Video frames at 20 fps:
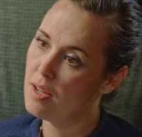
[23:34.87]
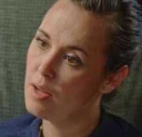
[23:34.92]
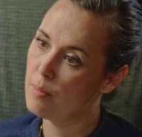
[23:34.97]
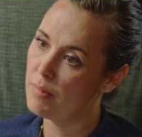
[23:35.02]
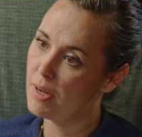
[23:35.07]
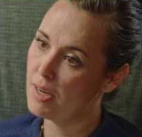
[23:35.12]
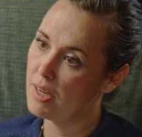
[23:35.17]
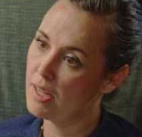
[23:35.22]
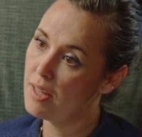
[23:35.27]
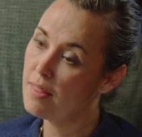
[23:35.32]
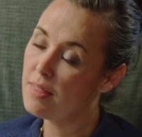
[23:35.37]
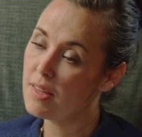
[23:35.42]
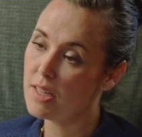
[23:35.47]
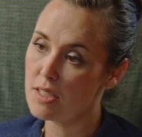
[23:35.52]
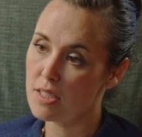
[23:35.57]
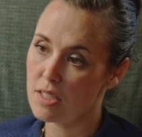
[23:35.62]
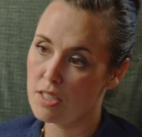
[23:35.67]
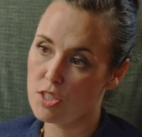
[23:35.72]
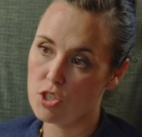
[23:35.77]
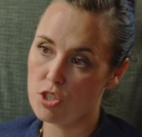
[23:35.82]
But in
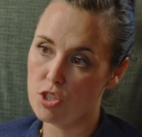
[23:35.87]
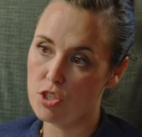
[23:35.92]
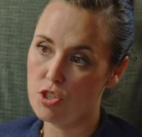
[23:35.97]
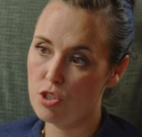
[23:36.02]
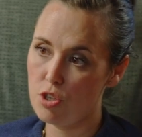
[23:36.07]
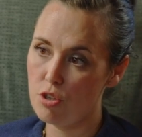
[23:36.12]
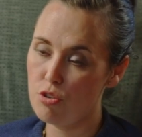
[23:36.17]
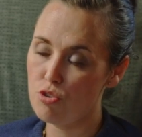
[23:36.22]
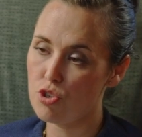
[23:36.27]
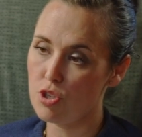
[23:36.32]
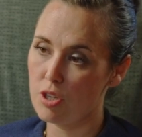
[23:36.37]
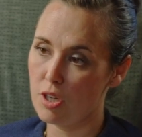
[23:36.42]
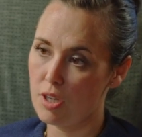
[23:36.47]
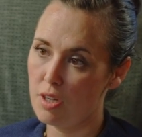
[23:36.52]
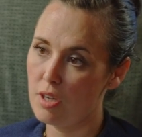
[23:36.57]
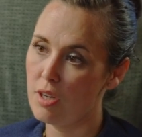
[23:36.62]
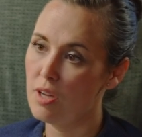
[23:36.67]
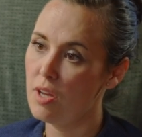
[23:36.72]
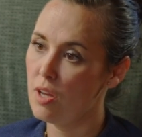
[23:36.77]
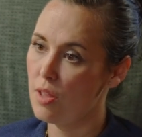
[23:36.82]
that
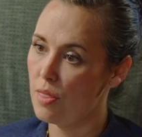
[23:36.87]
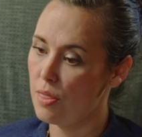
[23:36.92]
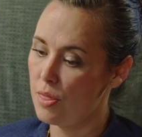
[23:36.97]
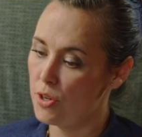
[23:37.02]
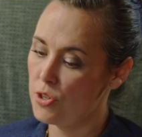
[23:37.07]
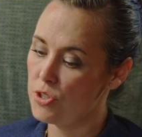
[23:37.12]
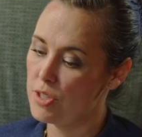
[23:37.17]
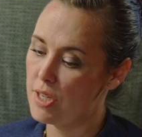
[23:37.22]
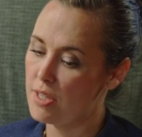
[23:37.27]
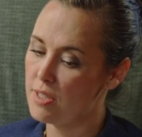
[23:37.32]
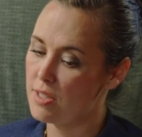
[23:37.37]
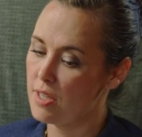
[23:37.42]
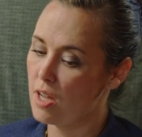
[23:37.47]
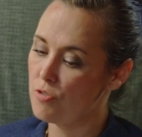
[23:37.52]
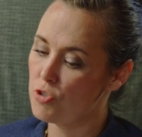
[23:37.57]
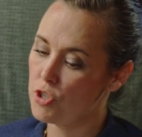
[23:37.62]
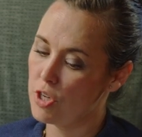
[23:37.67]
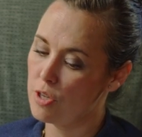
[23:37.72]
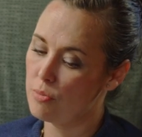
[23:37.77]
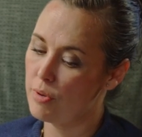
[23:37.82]
institution, there's a
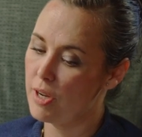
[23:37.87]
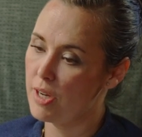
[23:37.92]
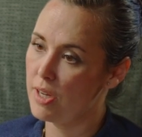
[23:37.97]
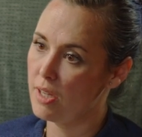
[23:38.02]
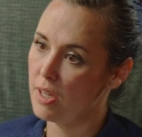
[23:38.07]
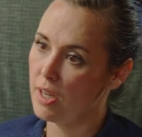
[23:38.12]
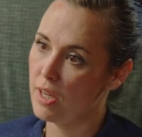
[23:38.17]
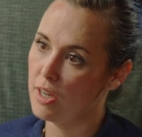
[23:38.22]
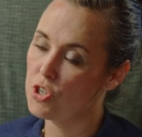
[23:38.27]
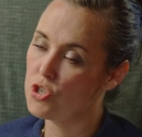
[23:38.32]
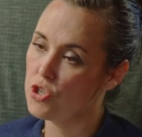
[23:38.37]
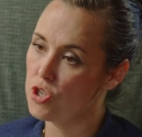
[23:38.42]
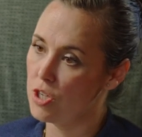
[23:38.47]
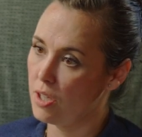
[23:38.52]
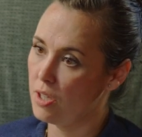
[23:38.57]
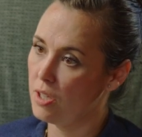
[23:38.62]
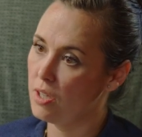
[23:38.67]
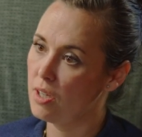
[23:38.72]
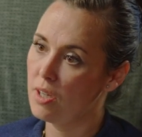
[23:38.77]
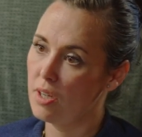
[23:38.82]
self-generating
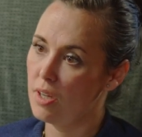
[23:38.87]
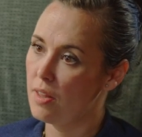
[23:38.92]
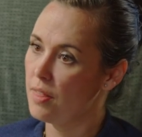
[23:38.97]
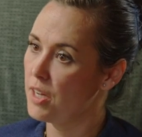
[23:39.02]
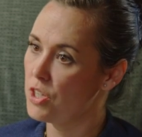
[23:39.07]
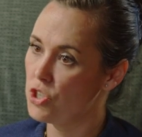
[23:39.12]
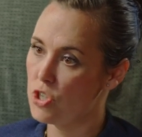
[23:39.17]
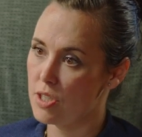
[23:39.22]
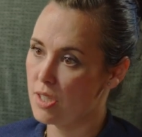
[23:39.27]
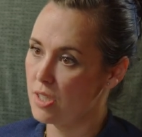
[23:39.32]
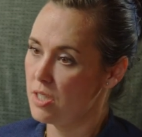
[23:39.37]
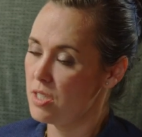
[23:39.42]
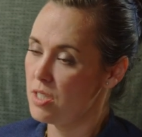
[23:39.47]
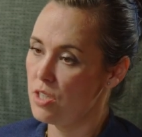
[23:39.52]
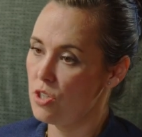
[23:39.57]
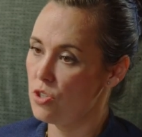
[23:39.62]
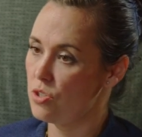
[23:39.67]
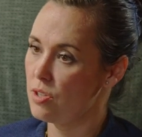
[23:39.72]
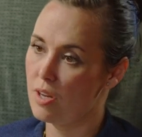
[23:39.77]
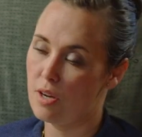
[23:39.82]
energy that just
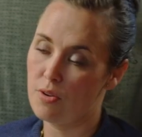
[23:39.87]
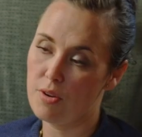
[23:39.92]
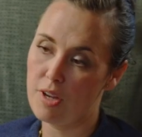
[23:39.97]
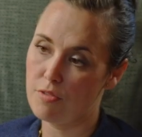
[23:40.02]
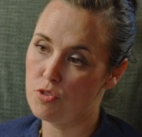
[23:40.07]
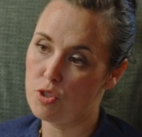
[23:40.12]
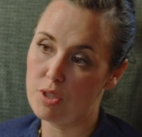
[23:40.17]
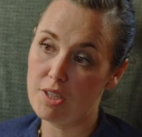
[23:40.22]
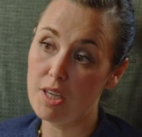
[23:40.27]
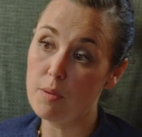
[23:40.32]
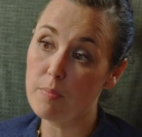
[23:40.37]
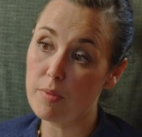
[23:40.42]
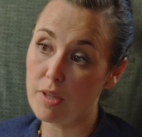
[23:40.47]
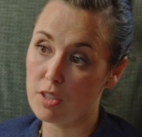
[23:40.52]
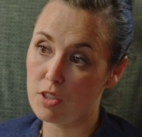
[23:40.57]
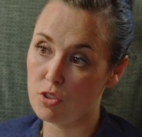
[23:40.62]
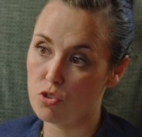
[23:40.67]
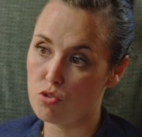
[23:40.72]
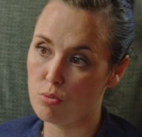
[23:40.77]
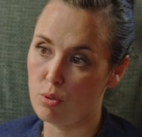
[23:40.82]
continues. They don't have to keep
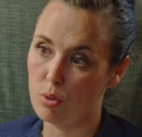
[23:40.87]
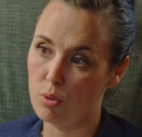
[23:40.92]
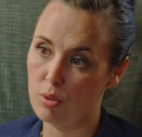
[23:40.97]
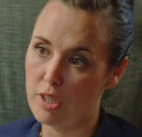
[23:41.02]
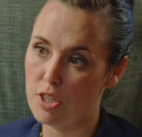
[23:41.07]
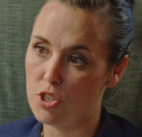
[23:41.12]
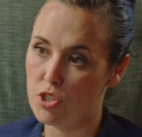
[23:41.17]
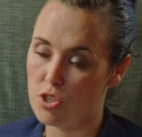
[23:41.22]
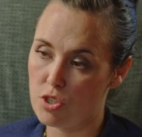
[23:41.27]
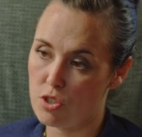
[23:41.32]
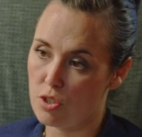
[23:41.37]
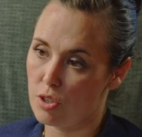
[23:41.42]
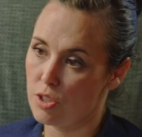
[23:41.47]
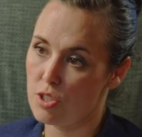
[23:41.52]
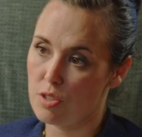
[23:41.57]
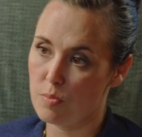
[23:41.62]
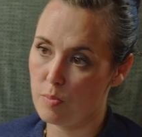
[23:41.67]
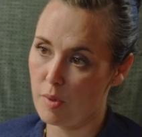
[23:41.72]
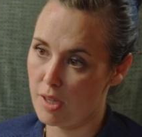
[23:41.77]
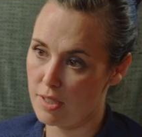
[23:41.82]
that control. It just
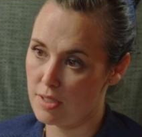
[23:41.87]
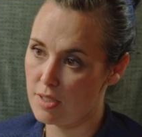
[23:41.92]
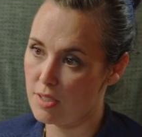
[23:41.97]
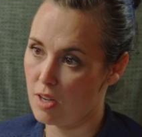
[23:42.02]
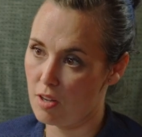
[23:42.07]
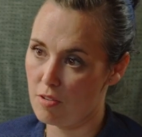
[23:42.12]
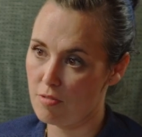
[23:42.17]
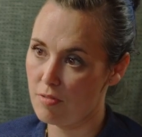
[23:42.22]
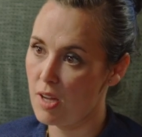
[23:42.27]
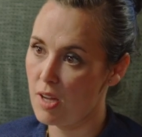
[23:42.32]
starts by itself.